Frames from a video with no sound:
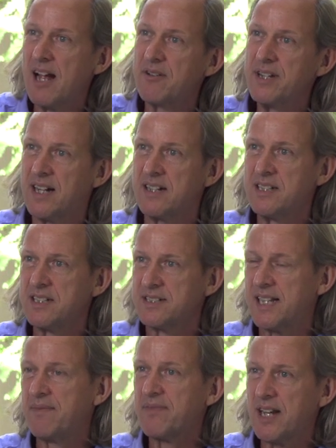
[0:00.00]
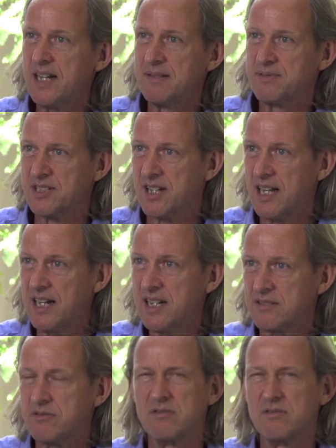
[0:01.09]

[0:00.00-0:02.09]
area 10 times as large,